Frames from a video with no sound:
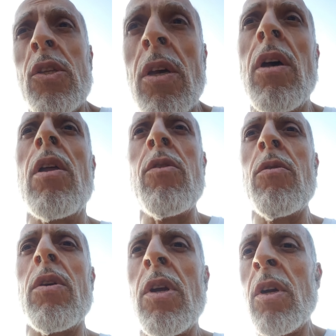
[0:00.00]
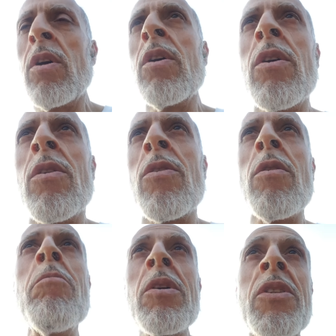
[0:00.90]

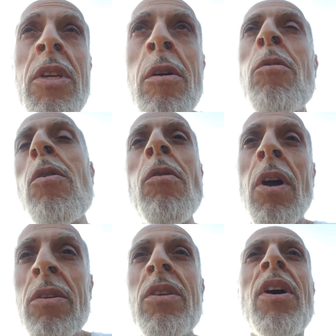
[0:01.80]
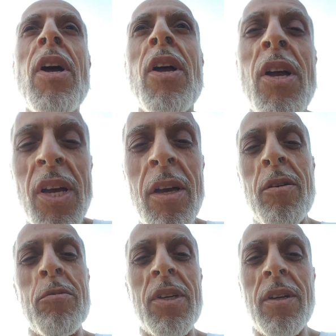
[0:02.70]
the Muslim who want
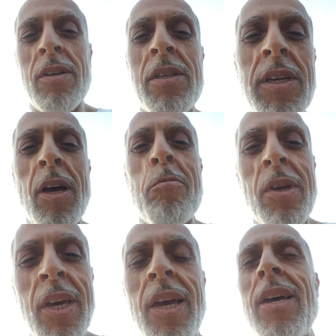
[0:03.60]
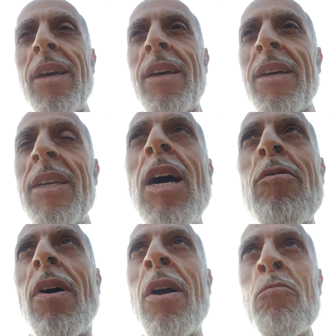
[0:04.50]
Islamic
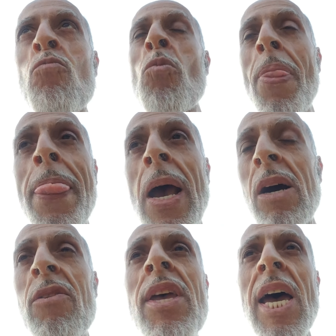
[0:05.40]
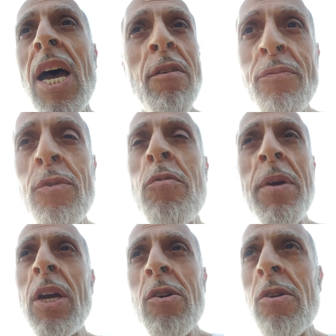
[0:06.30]
Khilafah? They have to
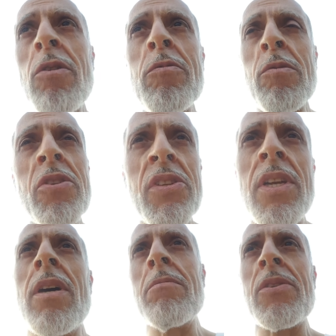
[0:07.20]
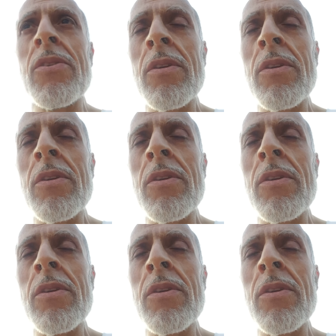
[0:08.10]
be good Muslims.